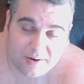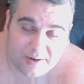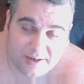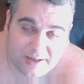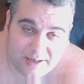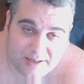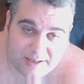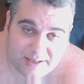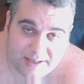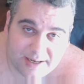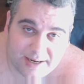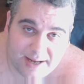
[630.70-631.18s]

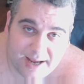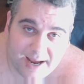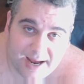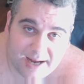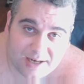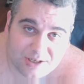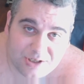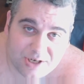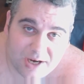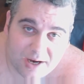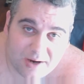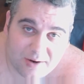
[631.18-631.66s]
he did
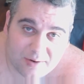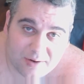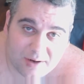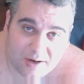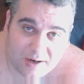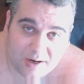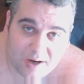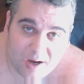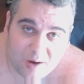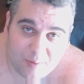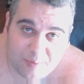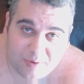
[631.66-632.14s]
hatch out
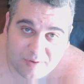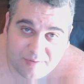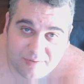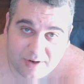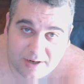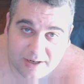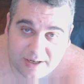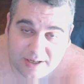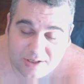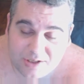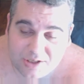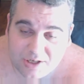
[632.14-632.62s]
a couple
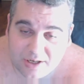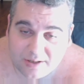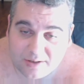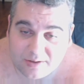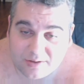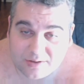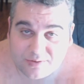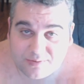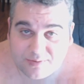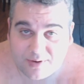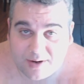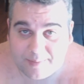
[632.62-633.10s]
Funky
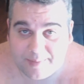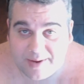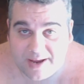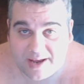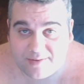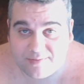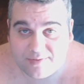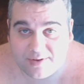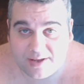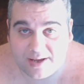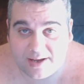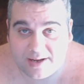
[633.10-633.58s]
Jungles from
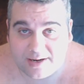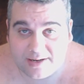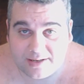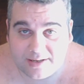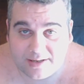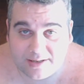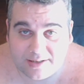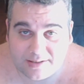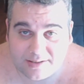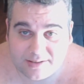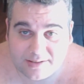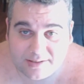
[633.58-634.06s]

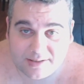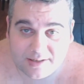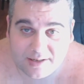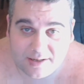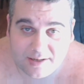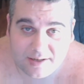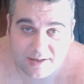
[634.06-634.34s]
Afghanicus